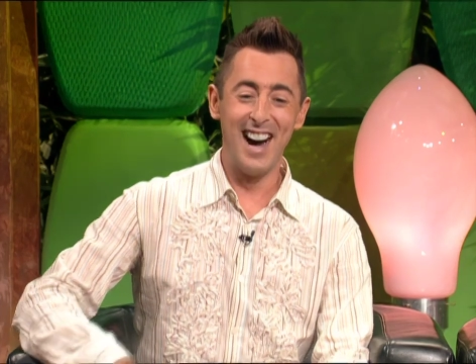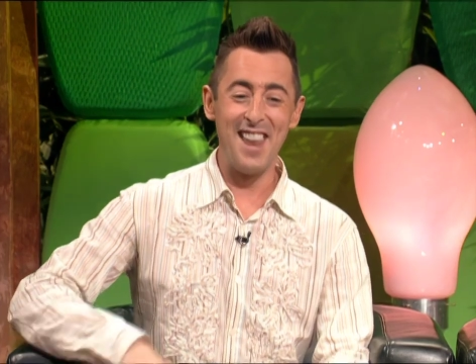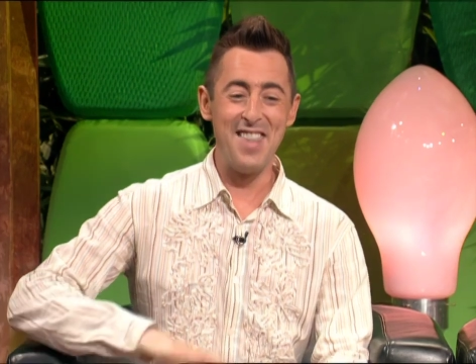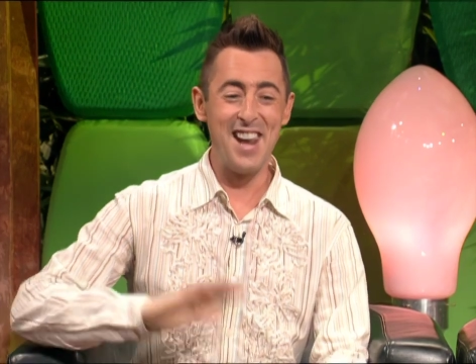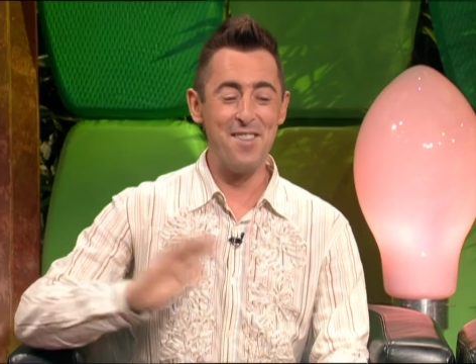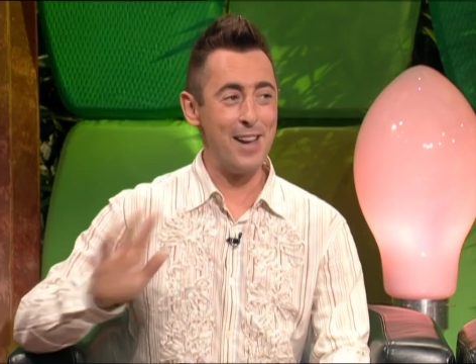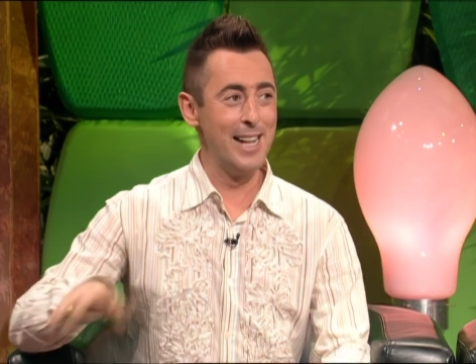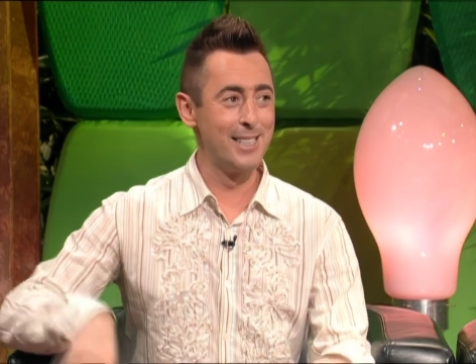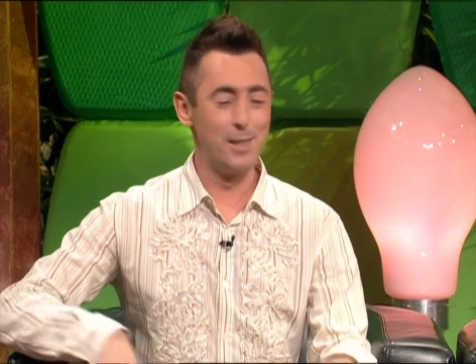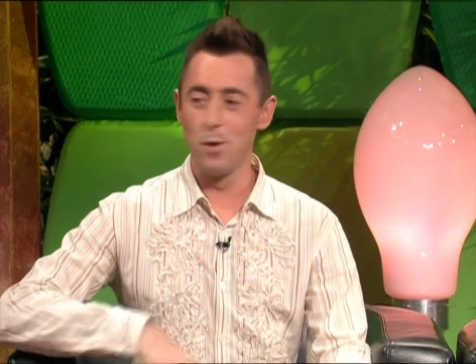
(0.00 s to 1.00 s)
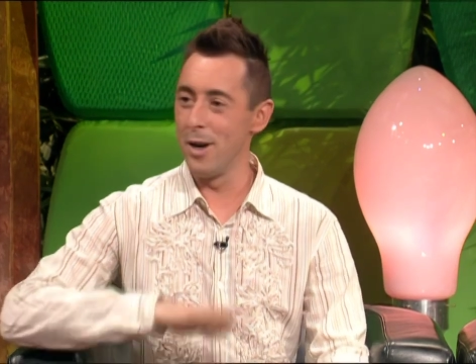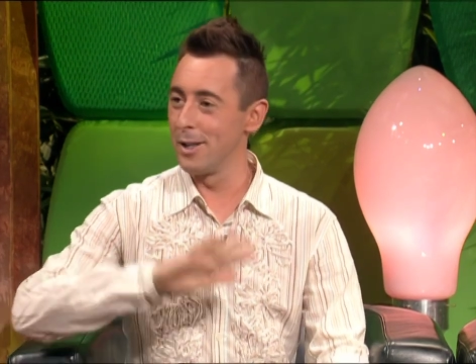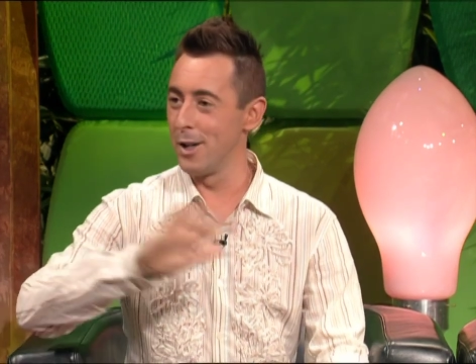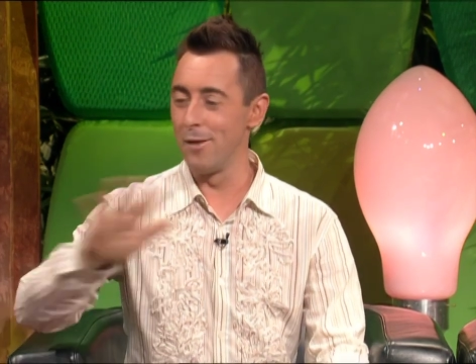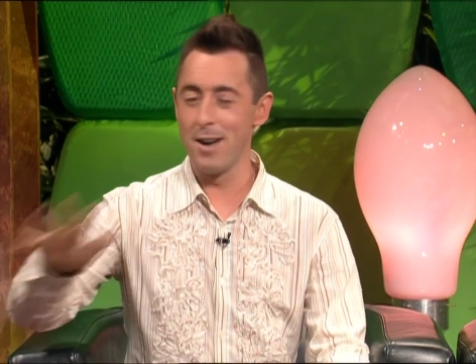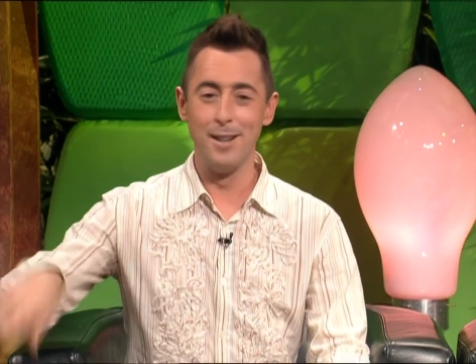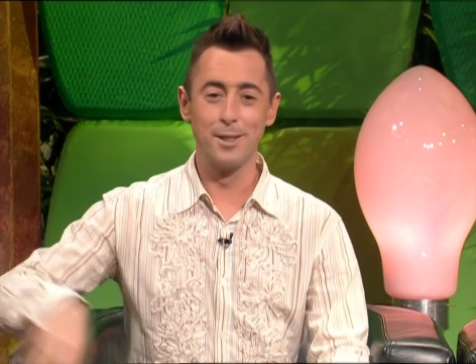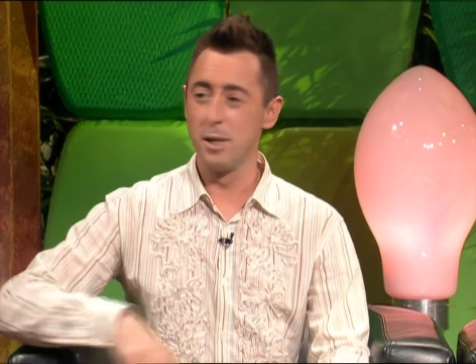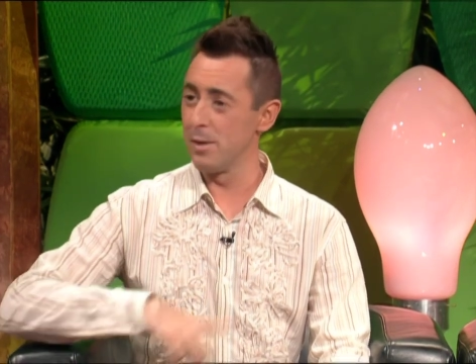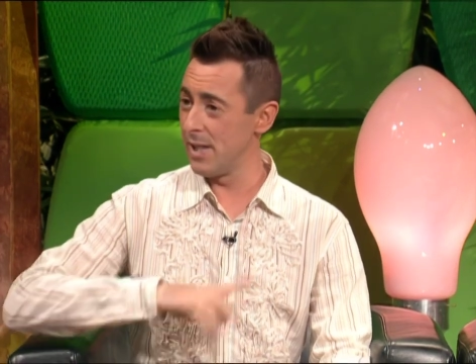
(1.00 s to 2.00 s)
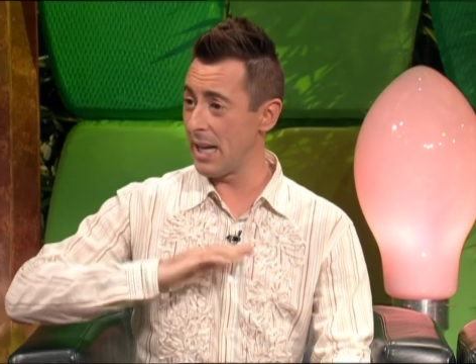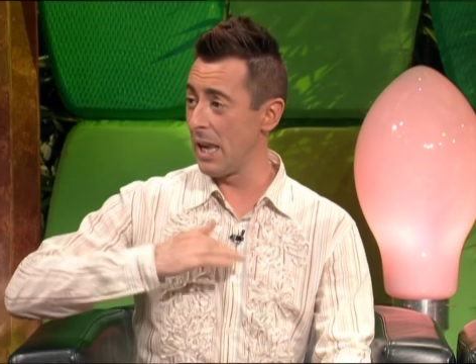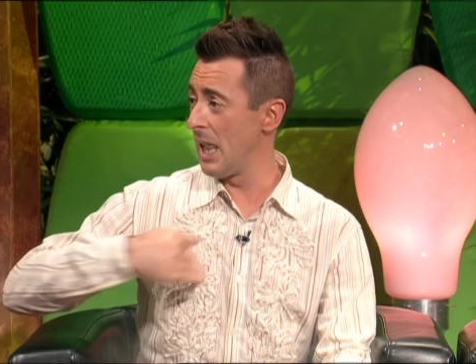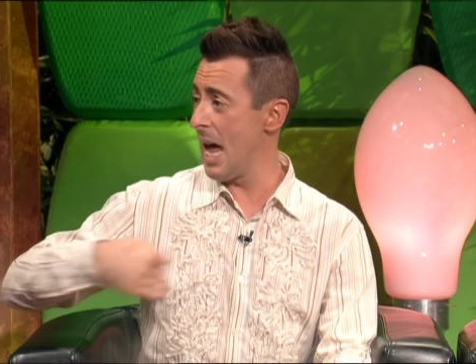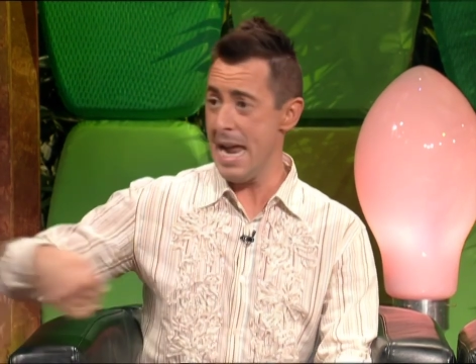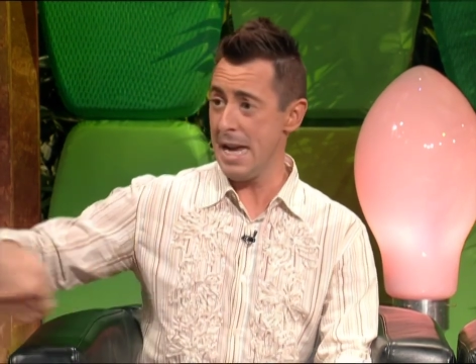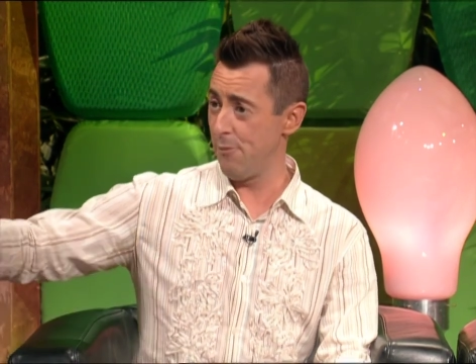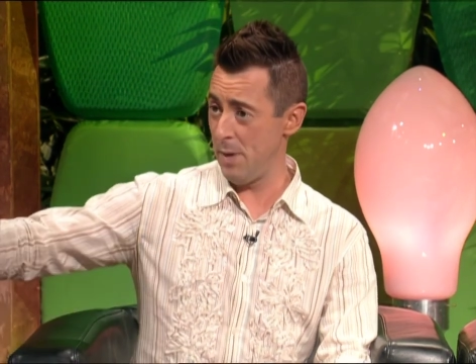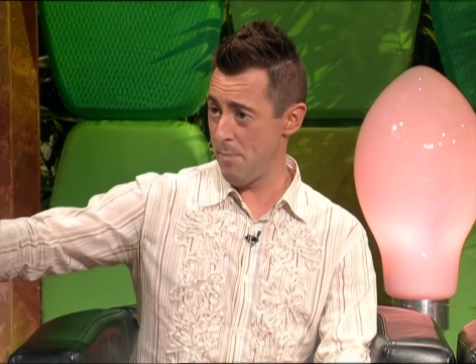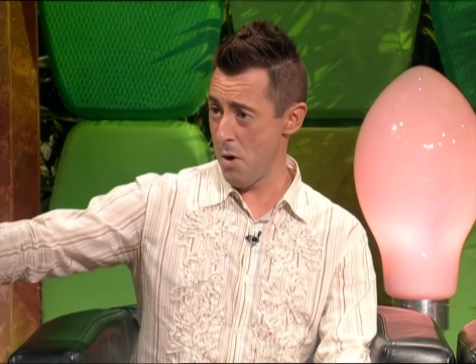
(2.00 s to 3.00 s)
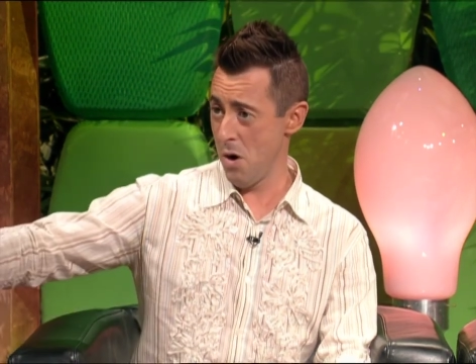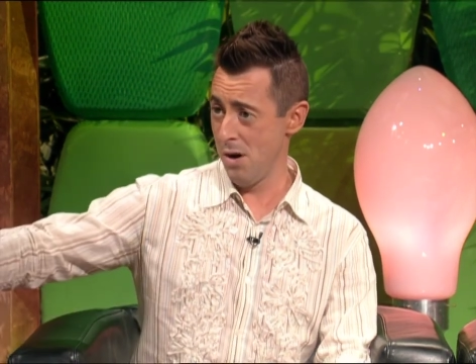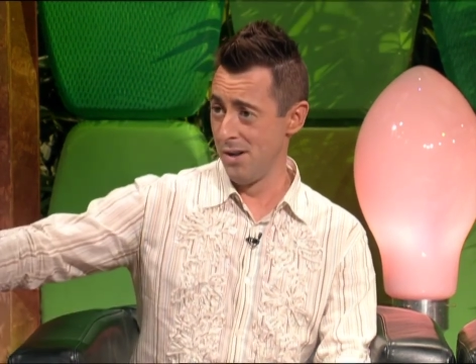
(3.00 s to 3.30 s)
then eventually word got round. So there was like a line of people